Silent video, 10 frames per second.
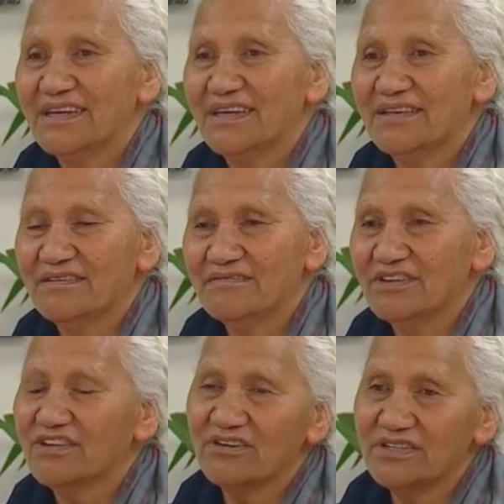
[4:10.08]
And,
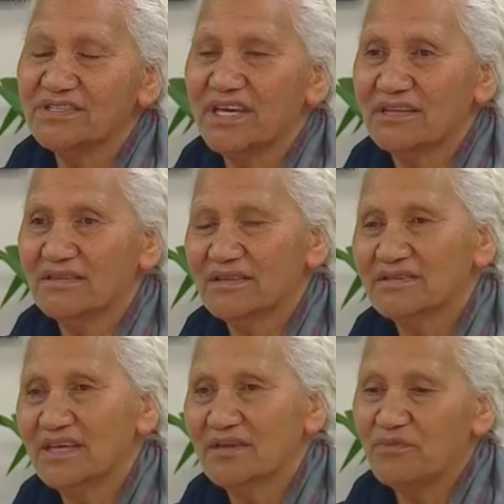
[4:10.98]
you know, is that,
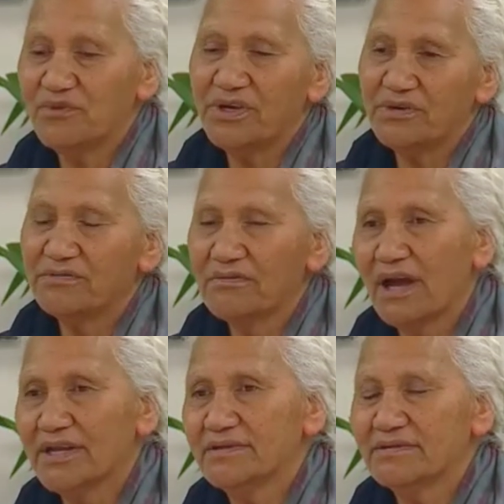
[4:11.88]
is that boy all
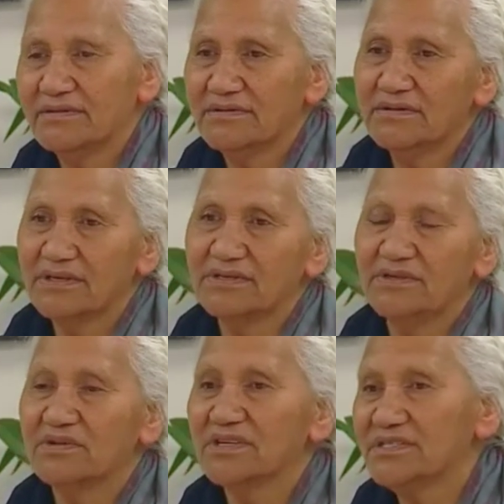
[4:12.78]
right? Does
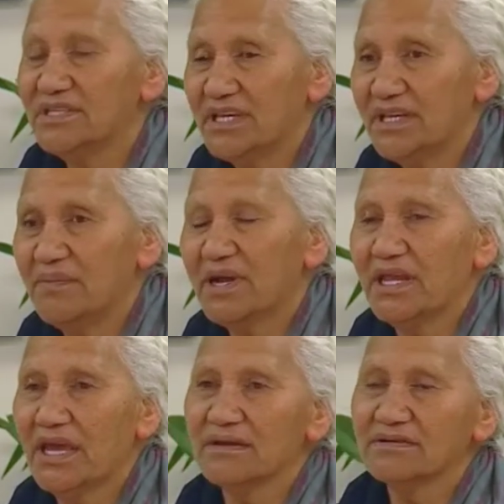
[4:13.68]
he want to see
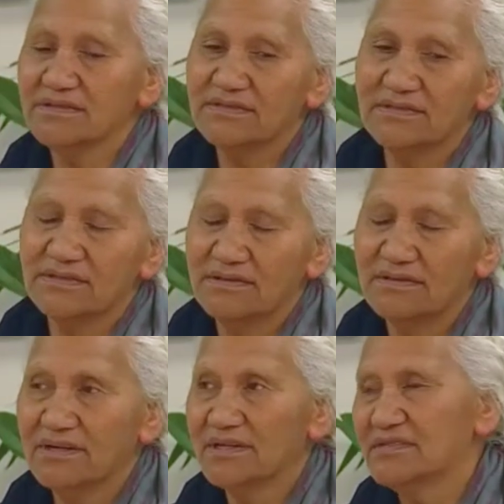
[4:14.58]
anybody else?
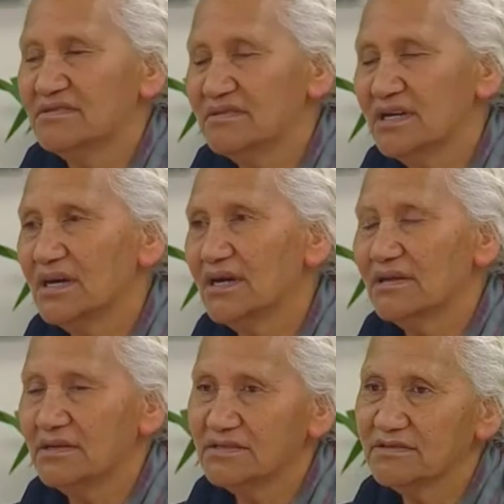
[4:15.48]
I said,
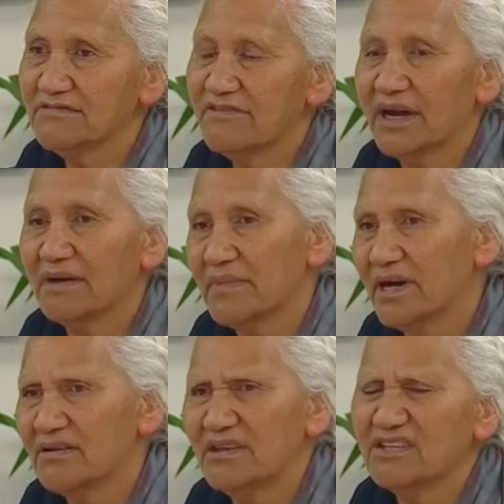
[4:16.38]
no, they still fuck him
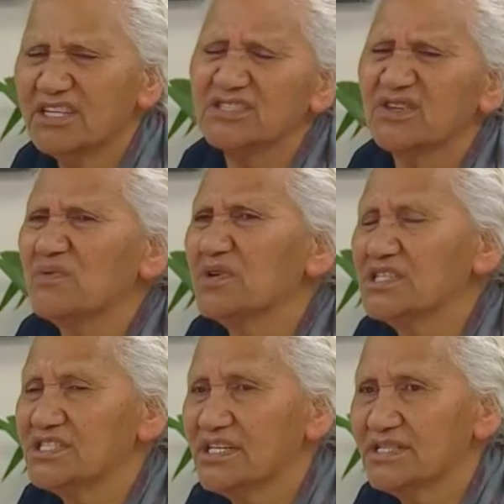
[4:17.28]
out. They just don't
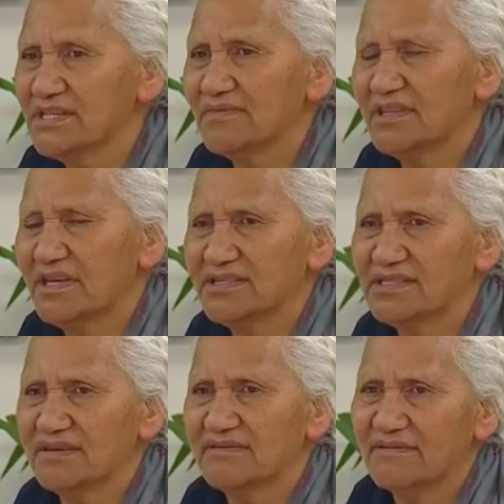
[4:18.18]
want to share some of that
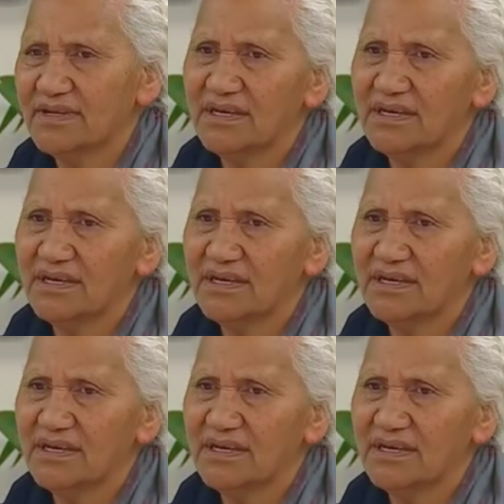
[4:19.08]
stuff.